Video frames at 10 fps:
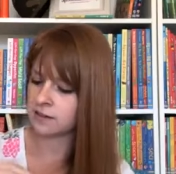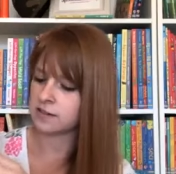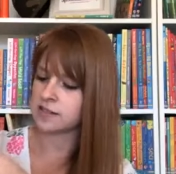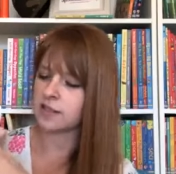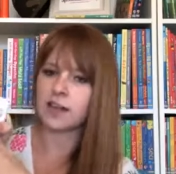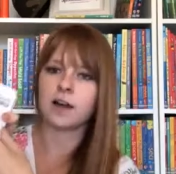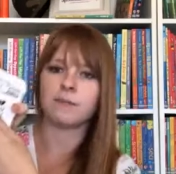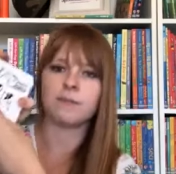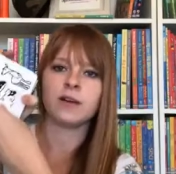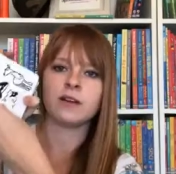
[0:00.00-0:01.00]
see they
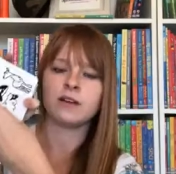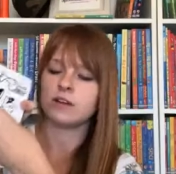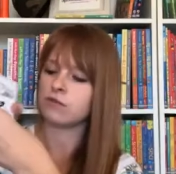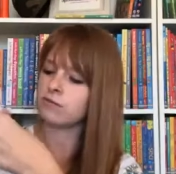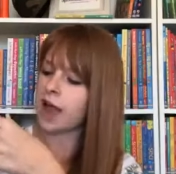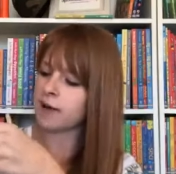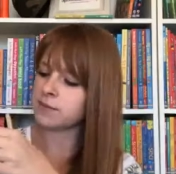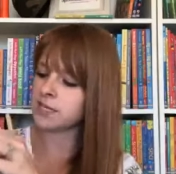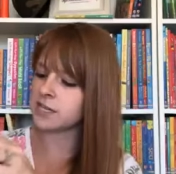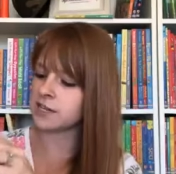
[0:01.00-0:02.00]
come
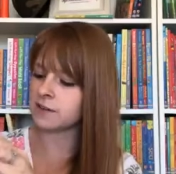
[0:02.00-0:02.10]
wrapped here.